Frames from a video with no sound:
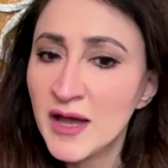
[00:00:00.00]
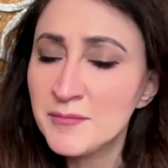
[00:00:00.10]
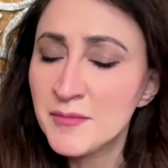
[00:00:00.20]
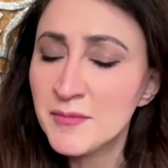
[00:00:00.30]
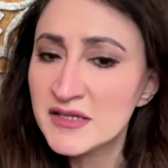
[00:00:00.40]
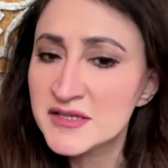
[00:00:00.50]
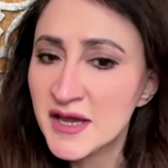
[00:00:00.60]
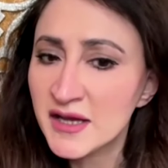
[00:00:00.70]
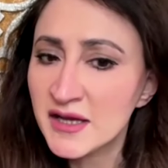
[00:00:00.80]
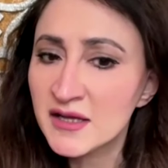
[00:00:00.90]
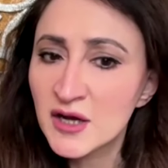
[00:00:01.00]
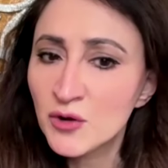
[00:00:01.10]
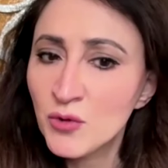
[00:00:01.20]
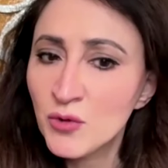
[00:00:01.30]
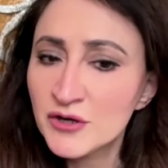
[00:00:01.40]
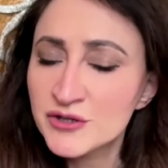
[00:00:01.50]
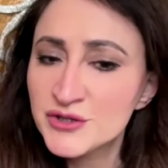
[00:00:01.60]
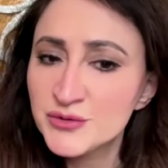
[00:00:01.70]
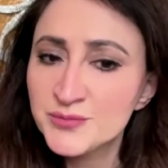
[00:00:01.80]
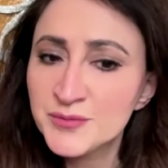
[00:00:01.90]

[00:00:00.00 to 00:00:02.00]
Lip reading: I may take one or two